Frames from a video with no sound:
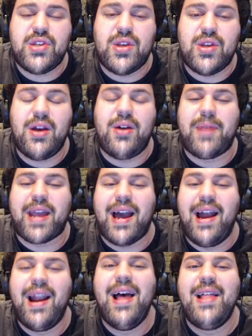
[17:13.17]
oh my
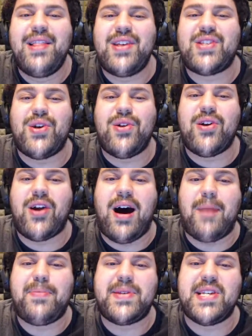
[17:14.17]
god, the solar
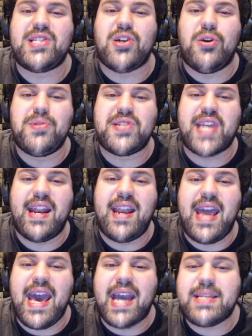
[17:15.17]
opposites almost got an
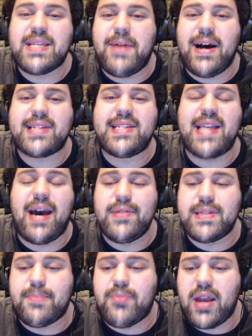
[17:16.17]
Xbox. That
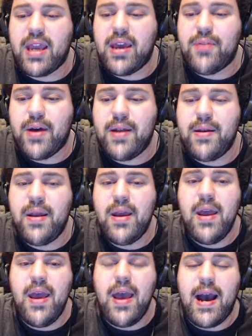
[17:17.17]
was a pretty good one.
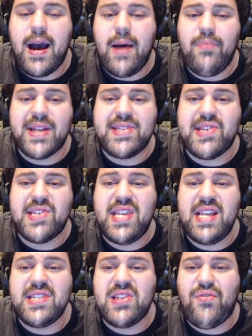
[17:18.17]
That's the
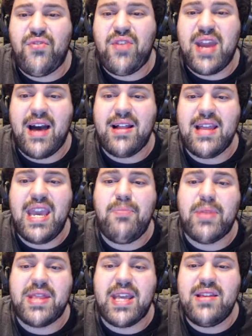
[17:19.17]
season finale,
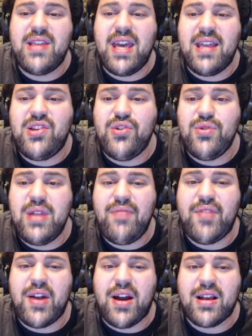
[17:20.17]
but they do leave
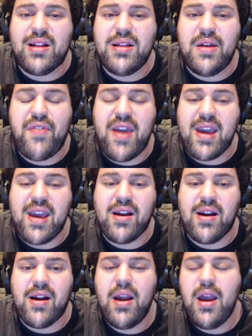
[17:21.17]
it on a cliffhanger.